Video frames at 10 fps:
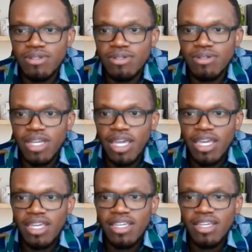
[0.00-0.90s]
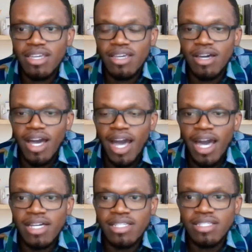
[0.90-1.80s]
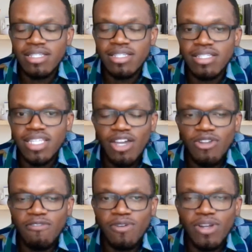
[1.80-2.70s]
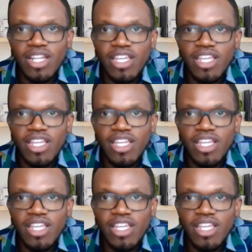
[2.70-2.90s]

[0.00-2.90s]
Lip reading: Okay. And second of all,